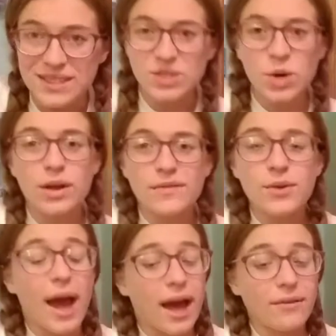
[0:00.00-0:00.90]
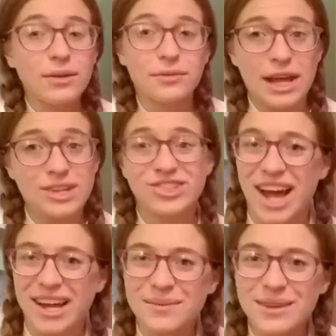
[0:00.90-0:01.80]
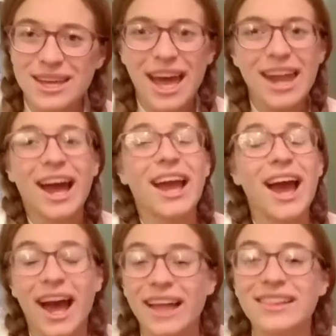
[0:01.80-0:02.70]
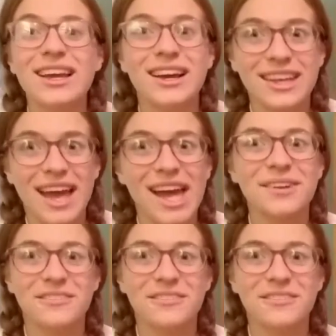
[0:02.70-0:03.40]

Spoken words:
so if you haven't read Jackaby yet, I highly, again,